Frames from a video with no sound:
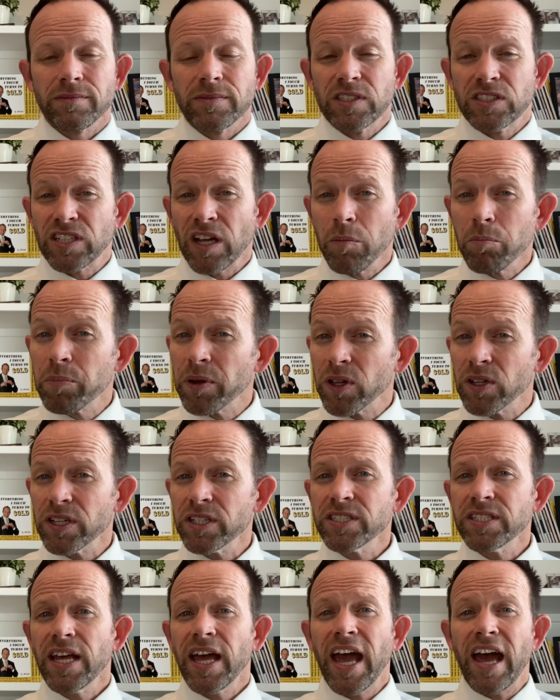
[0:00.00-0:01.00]
Some
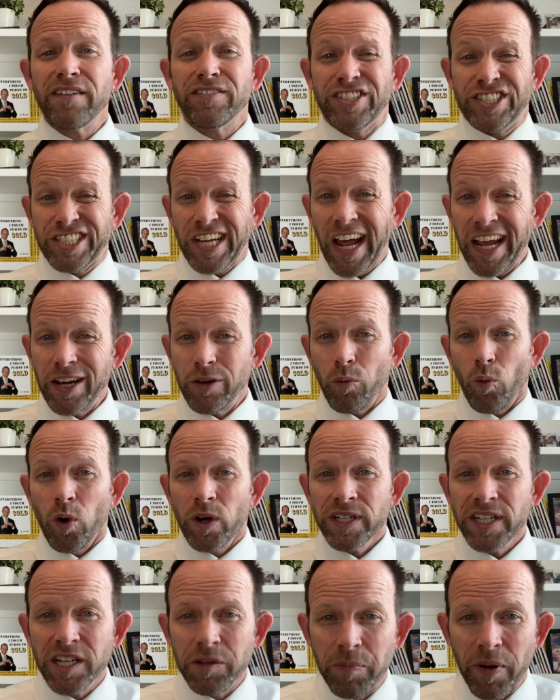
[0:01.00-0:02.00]
builders have shite
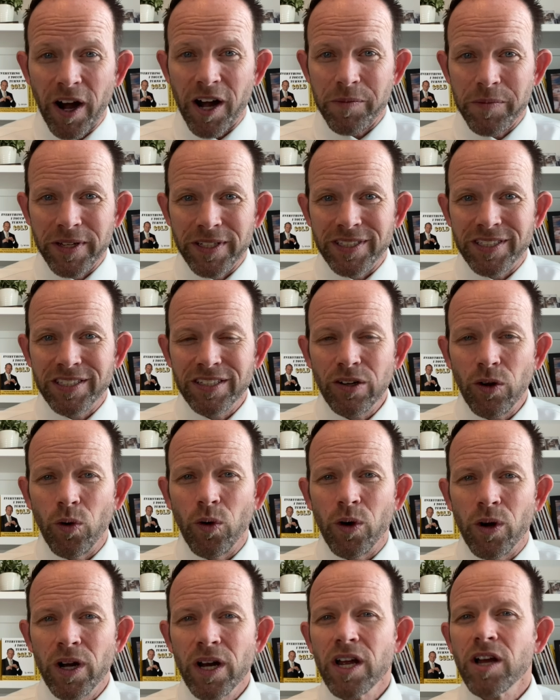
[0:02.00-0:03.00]
warranty departments
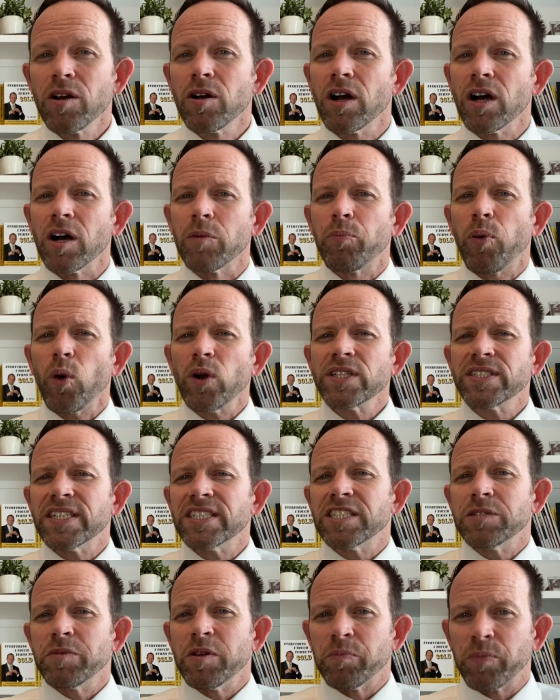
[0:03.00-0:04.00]
or a poor
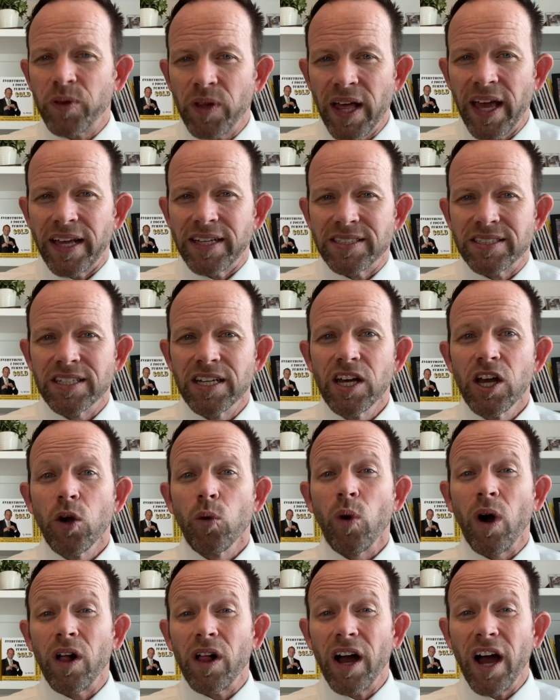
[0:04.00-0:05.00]
system in place,
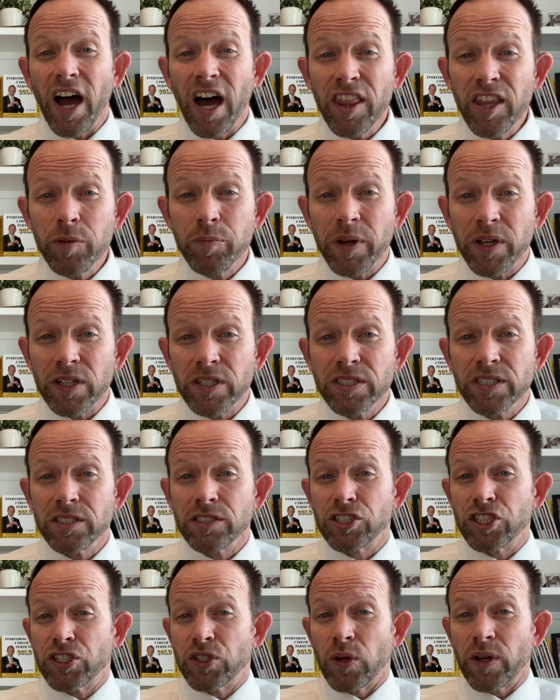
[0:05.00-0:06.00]
while other builders
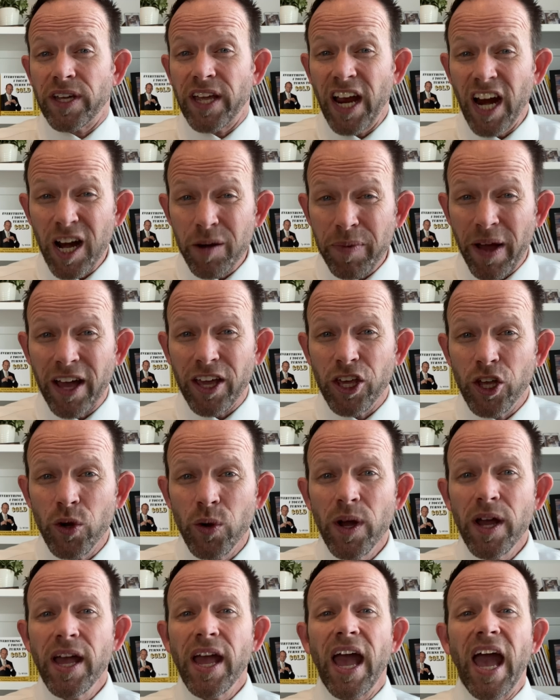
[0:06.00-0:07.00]
just don't care about
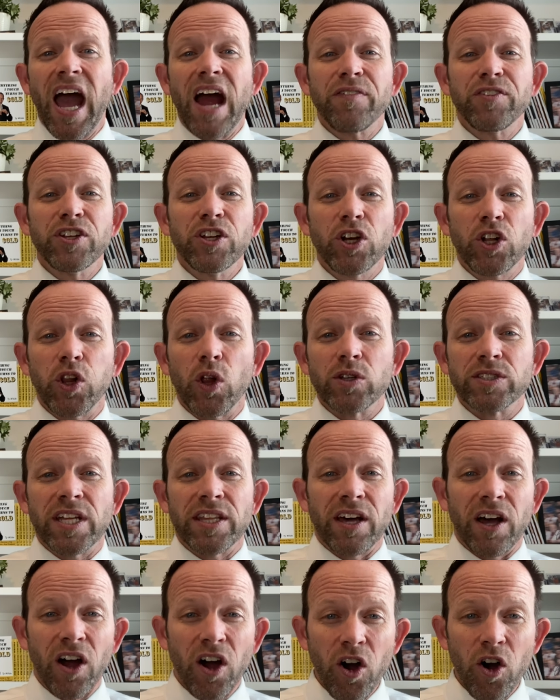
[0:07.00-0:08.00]
you after you close on
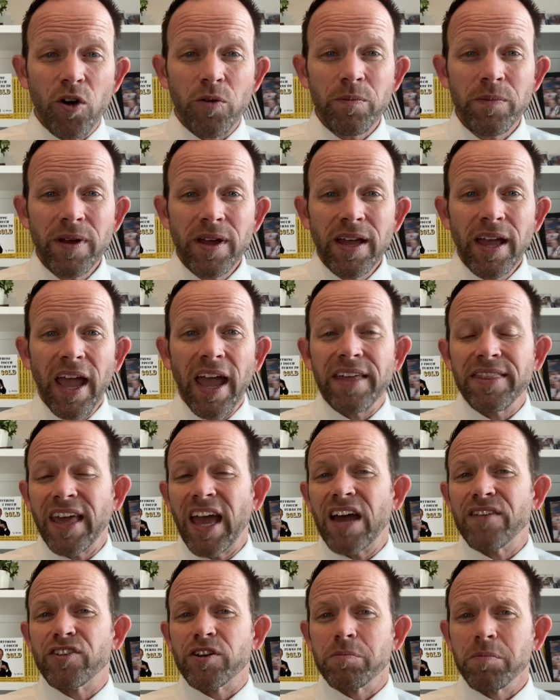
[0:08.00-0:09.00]
the home and they
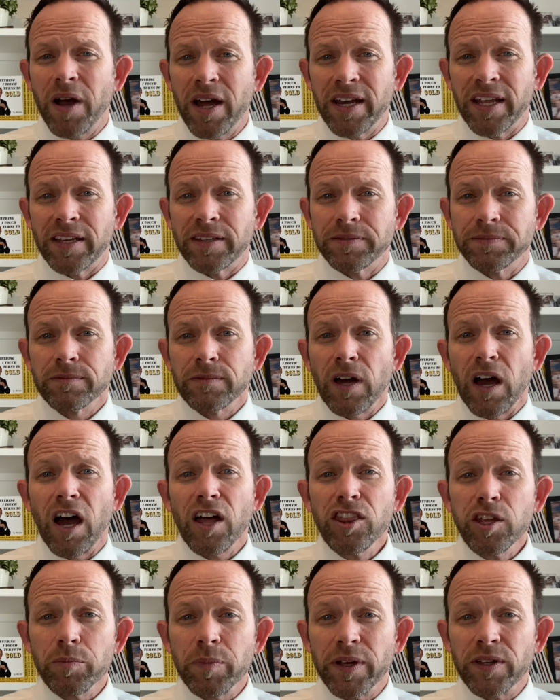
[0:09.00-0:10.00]
have your money.
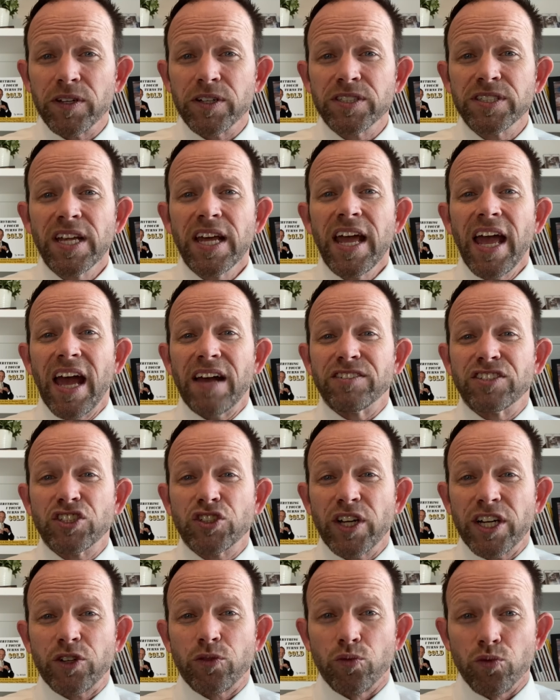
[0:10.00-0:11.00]
Other builders have
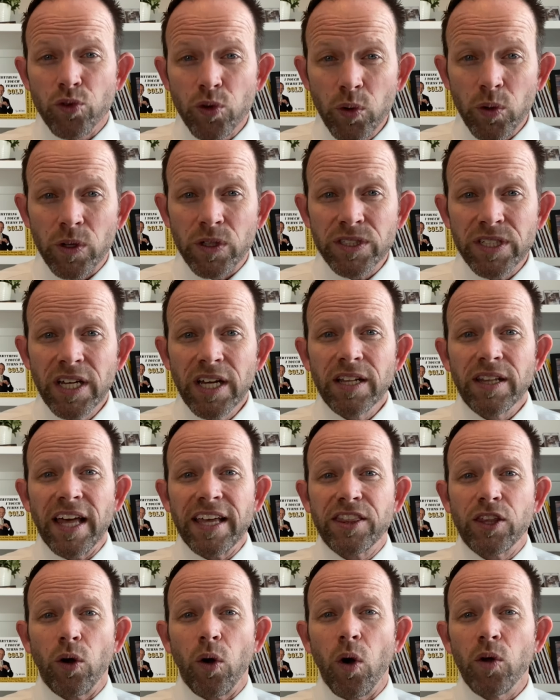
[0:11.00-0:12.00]
strict rules,
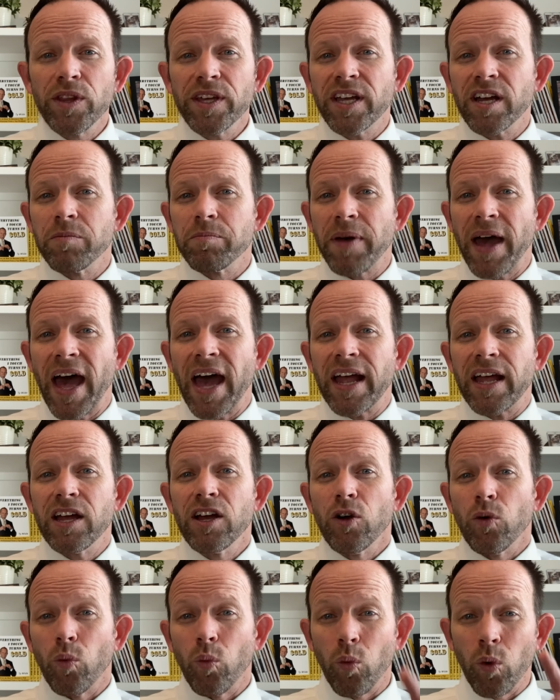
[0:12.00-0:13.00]
like they'll only come back
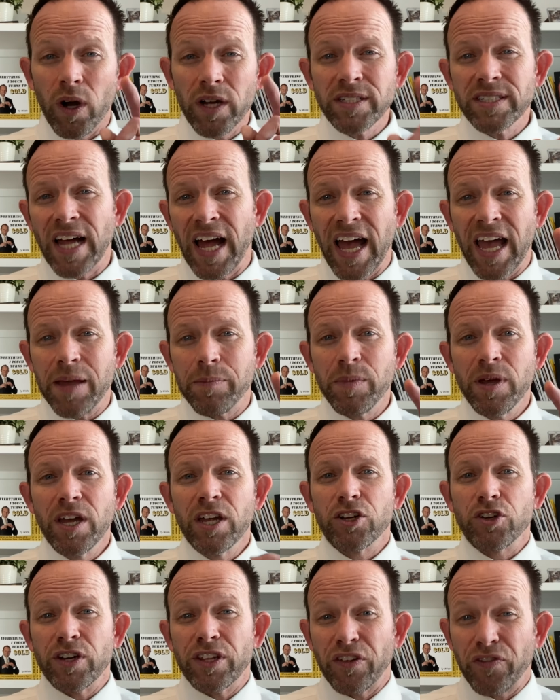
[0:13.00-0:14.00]
one time
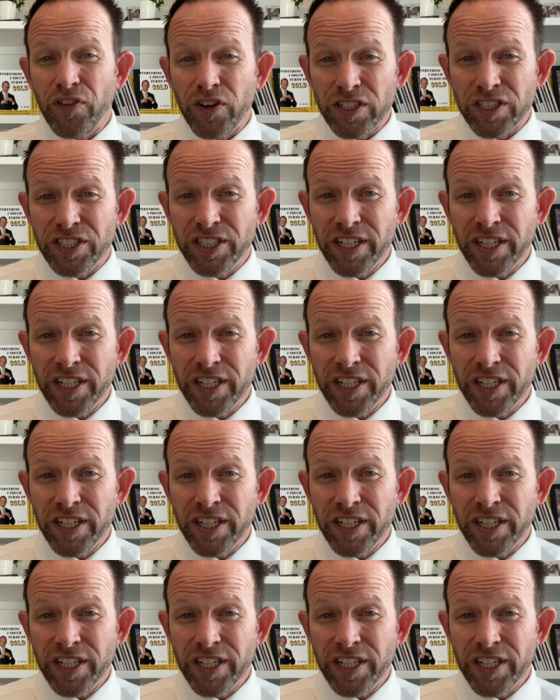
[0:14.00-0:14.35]
during the first